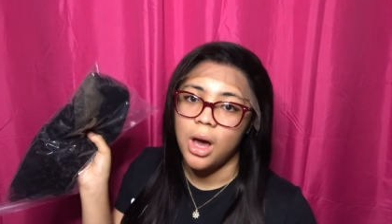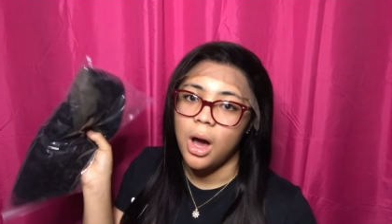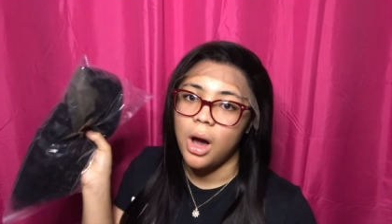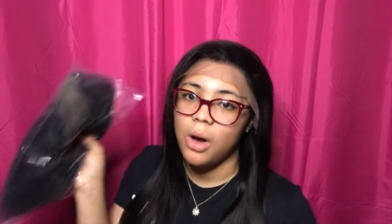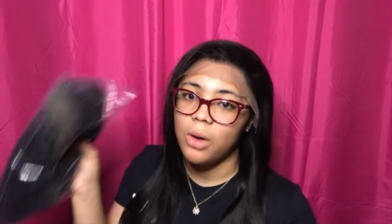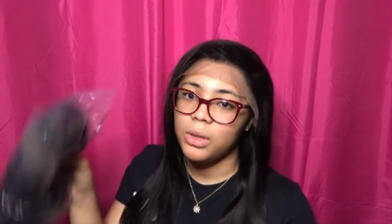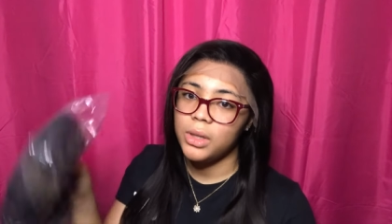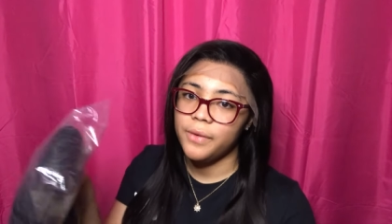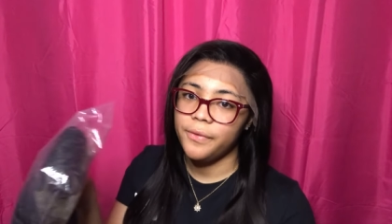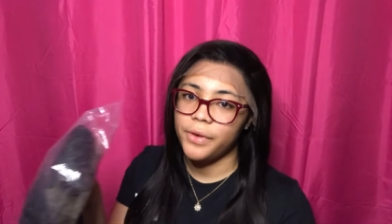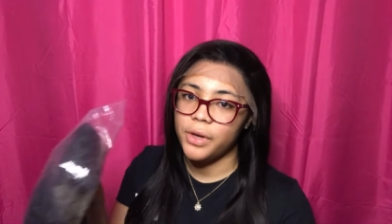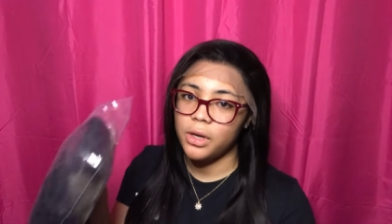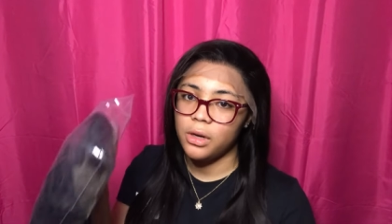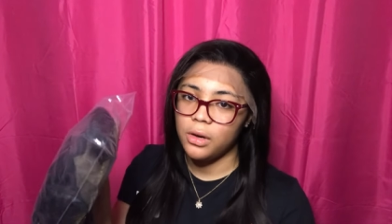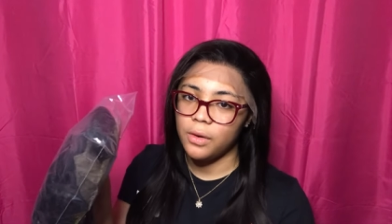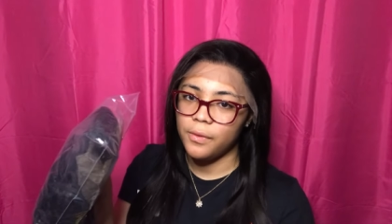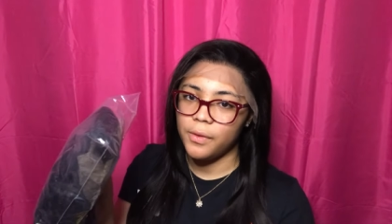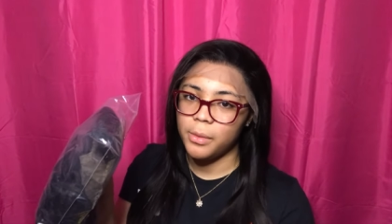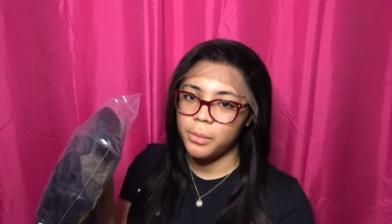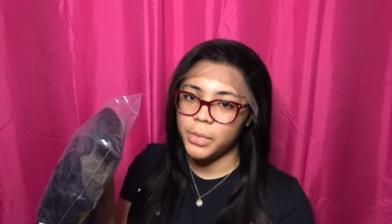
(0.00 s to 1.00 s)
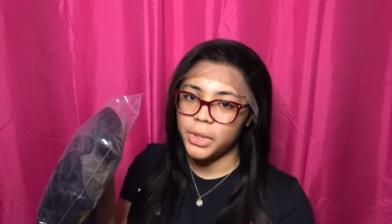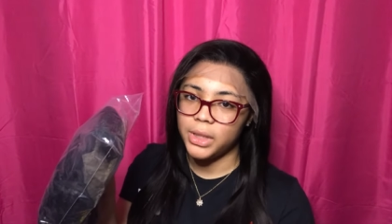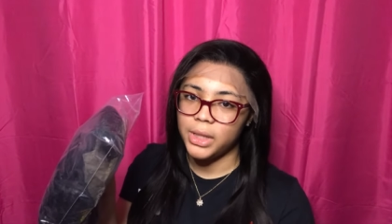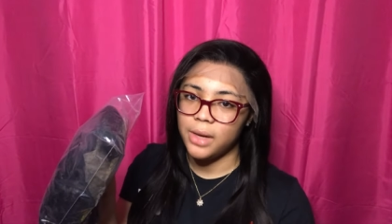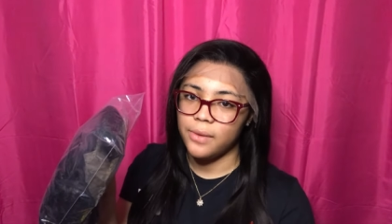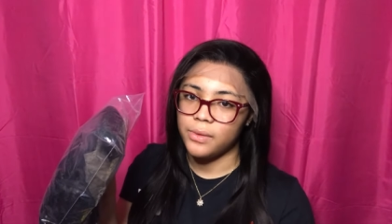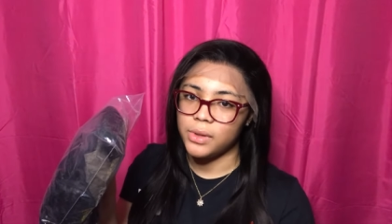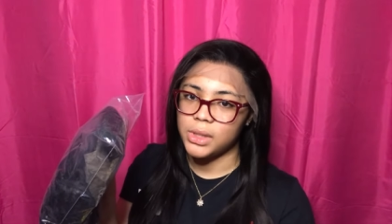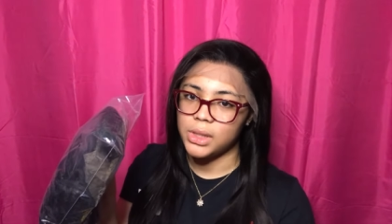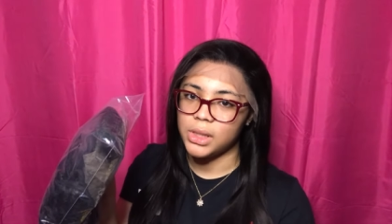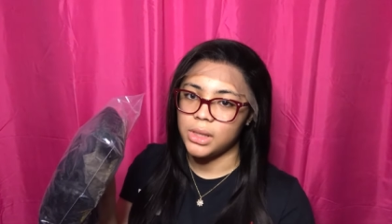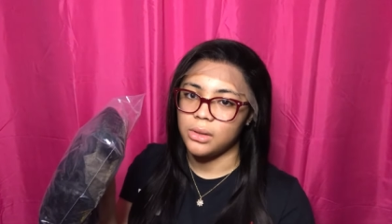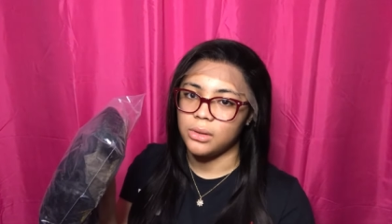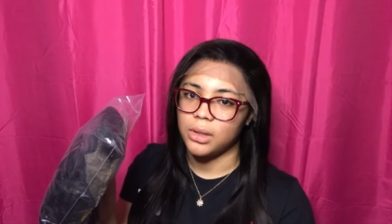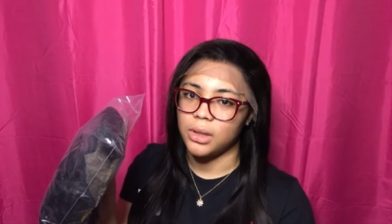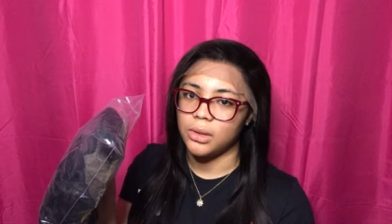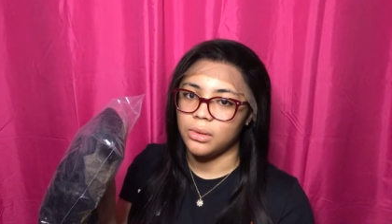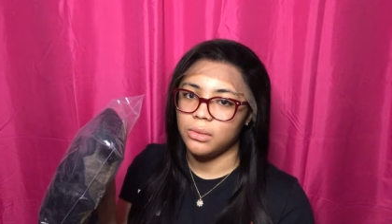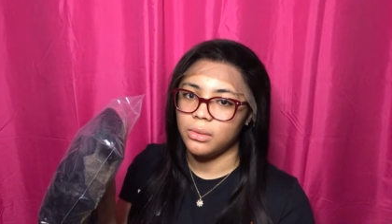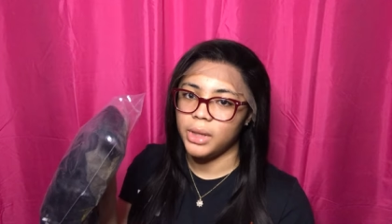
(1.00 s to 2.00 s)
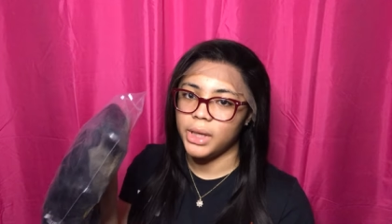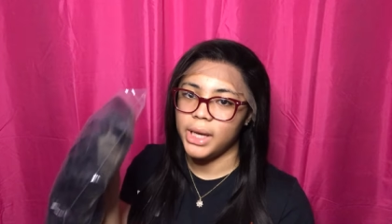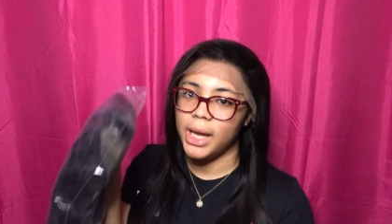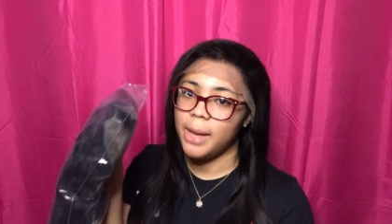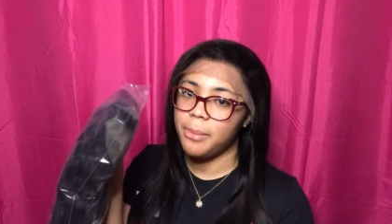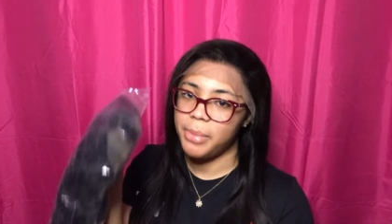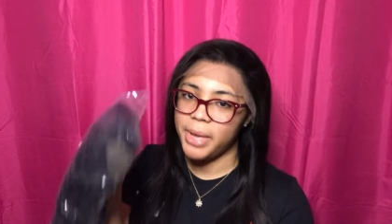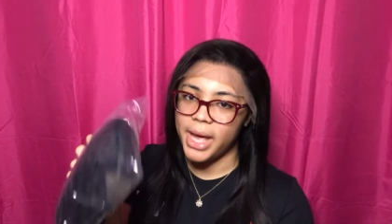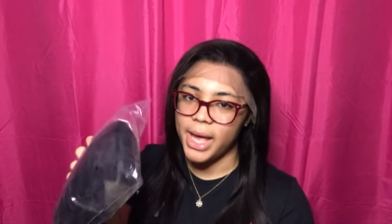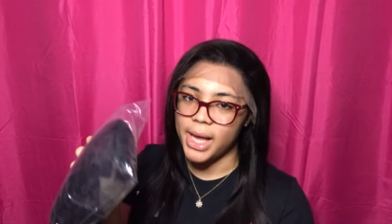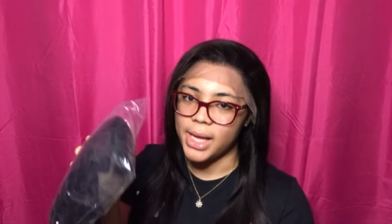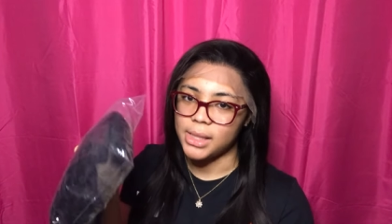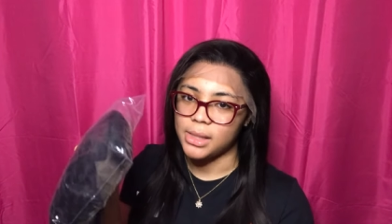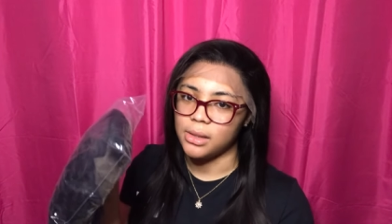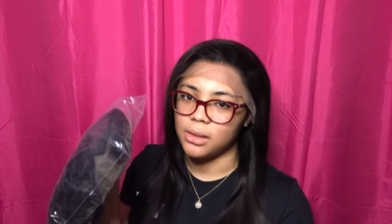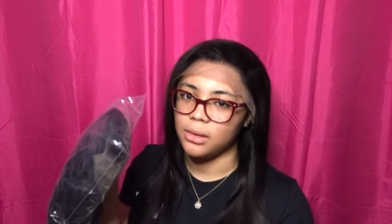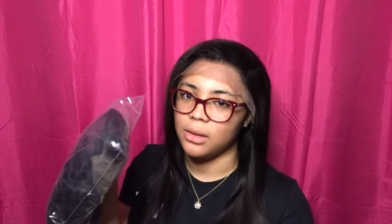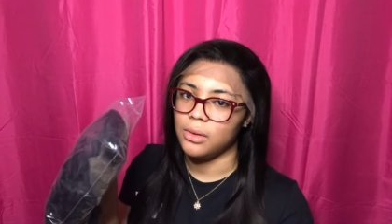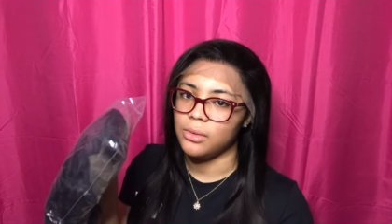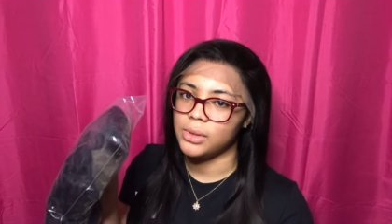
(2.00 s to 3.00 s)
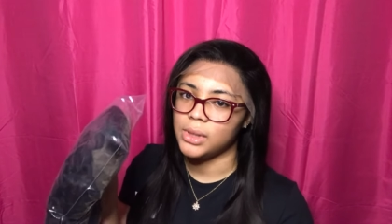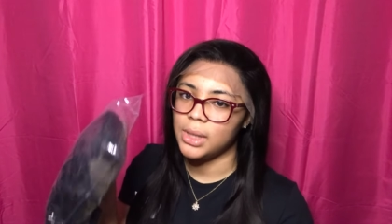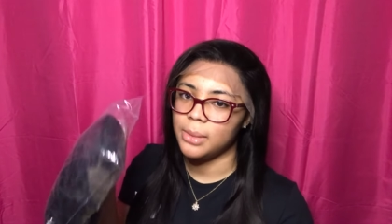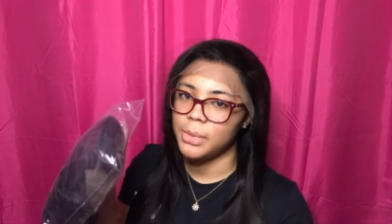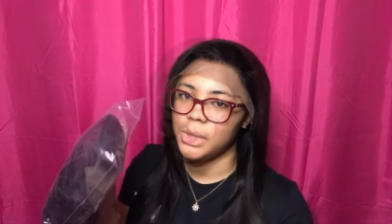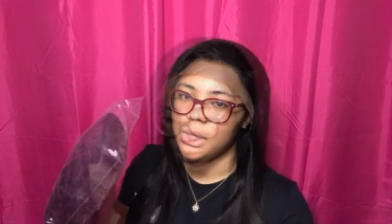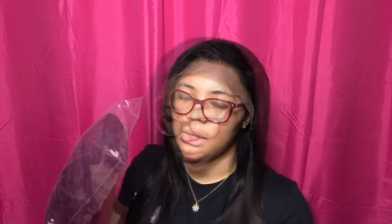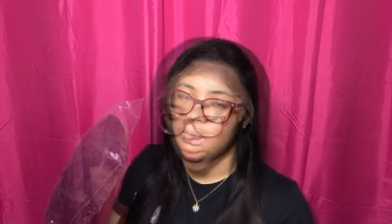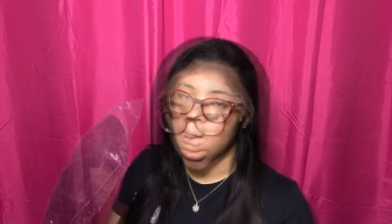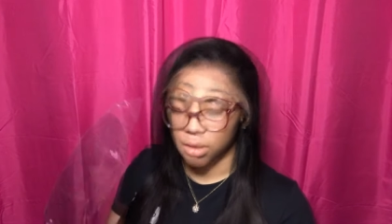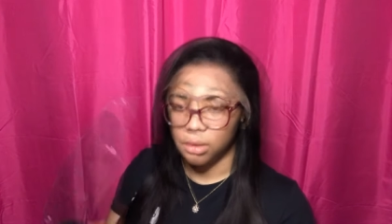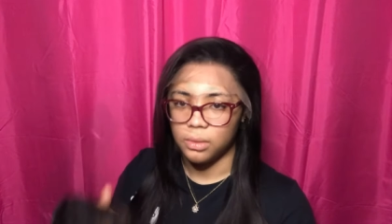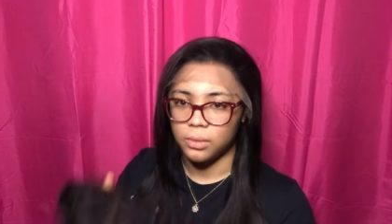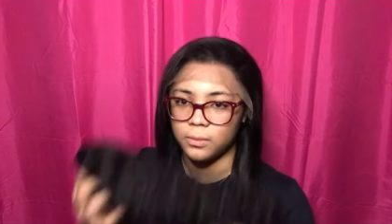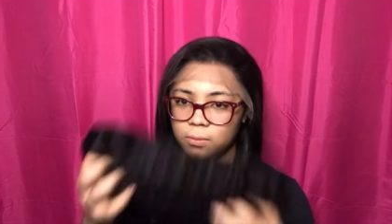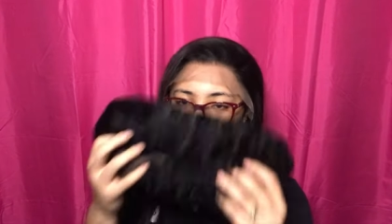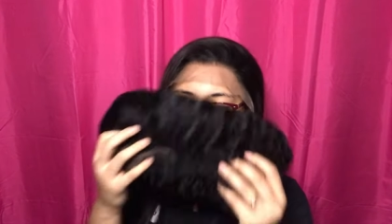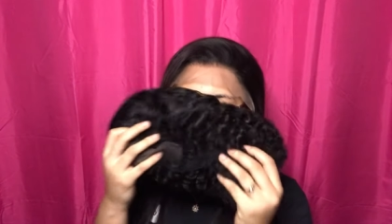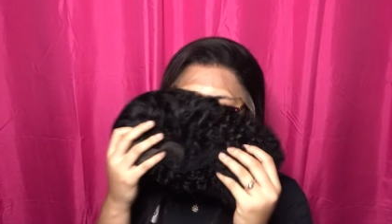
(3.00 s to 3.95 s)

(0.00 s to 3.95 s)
only for the november 11th sale though and that passed a long time ago so